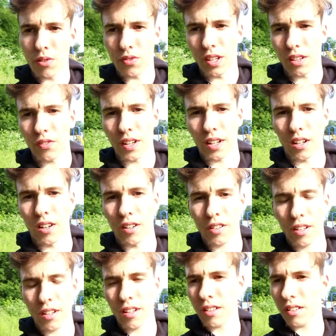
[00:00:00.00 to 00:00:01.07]
this thing, guys.
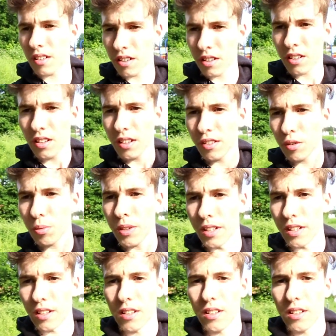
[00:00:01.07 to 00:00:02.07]
It's sweet.